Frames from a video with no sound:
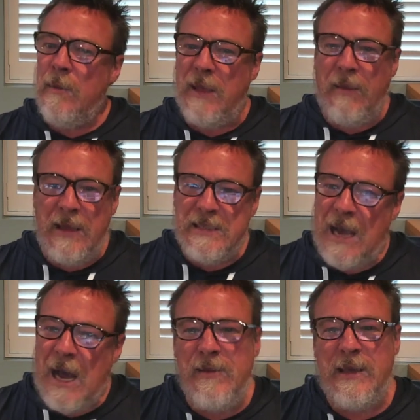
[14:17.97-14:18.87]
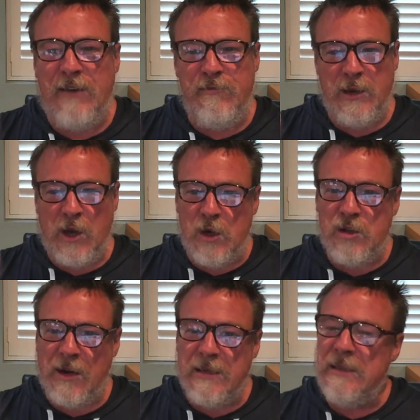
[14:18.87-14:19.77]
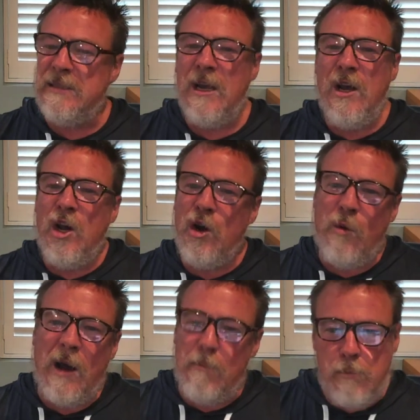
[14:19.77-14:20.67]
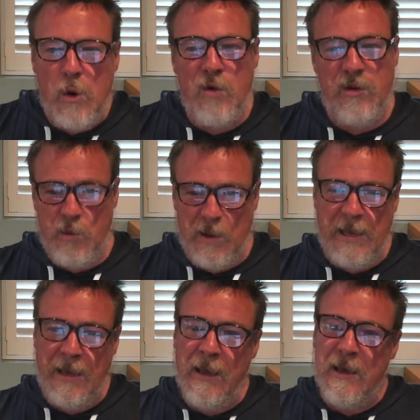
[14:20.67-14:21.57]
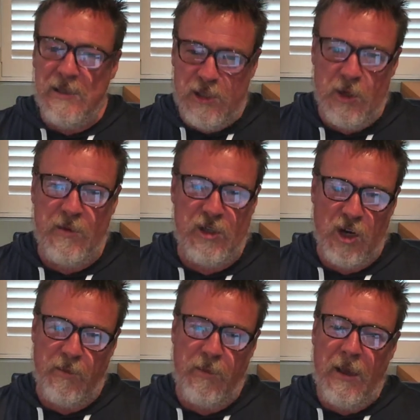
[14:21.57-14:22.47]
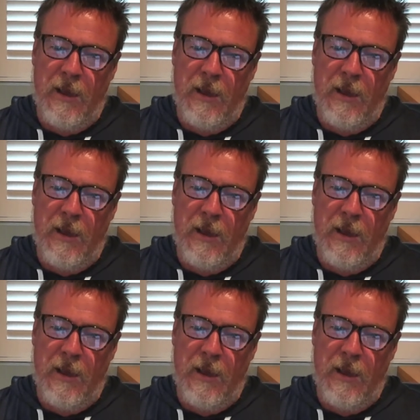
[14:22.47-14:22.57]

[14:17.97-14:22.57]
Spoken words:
then there's other government contractors who are more than willing to do the job.